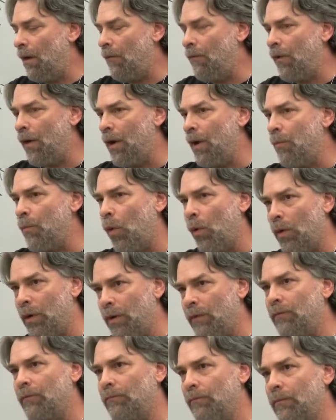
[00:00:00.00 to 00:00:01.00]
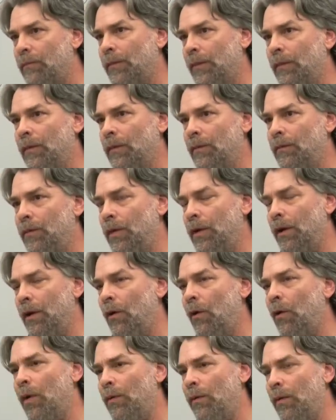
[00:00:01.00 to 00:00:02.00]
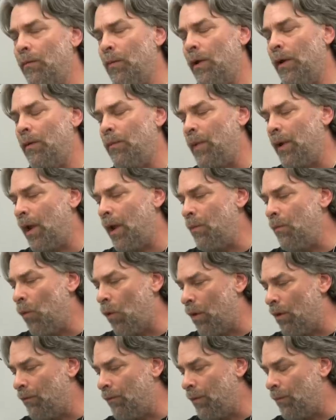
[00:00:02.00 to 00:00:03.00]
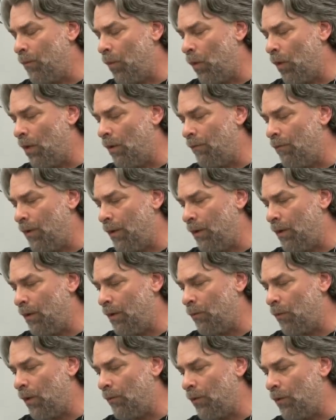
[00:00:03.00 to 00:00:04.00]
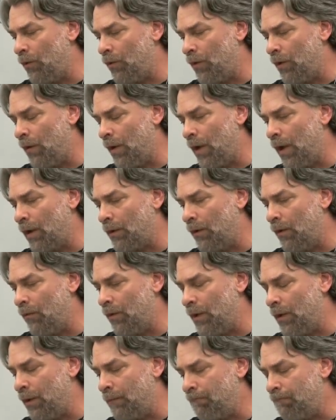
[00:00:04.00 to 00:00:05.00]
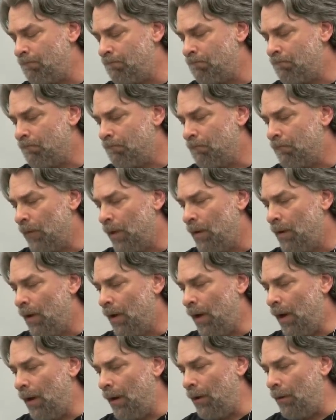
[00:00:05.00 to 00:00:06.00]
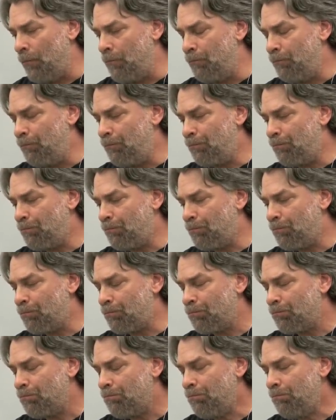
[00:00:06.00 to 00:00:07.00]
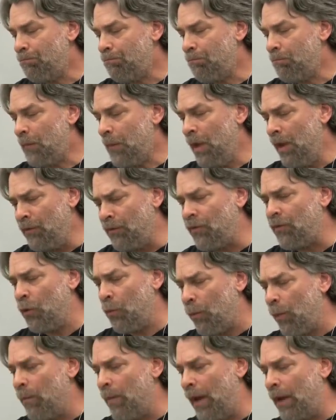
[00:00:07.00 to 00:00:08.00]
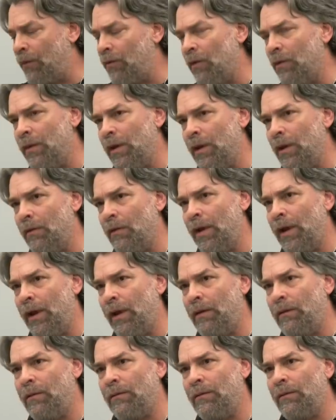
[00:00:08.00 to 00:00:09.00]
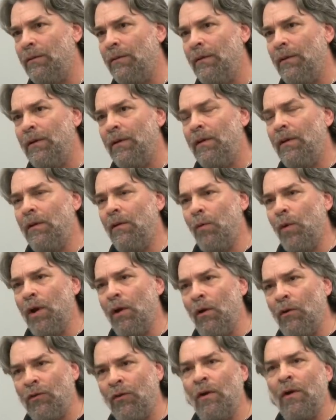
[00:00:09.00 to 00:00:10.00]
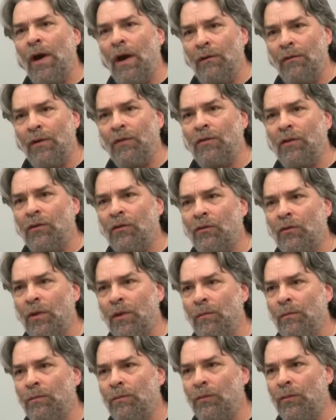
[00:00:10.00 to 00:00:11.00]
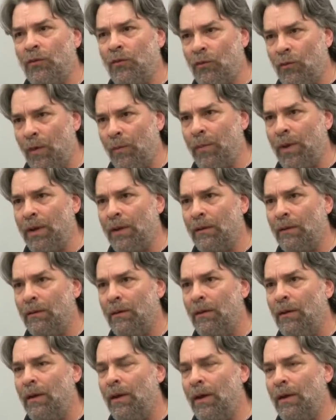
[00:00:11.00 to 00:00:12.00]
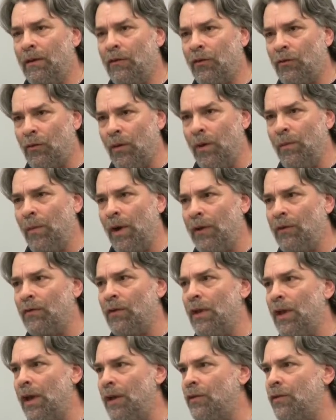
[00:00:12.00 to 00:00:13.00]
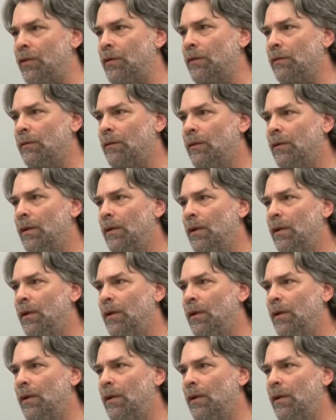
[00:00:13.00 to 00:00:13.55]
very important, you know, and it became more of a revolutionary activity. In Supermax, on the other hand, you know, we also have this extreme stripping and extreme isolation,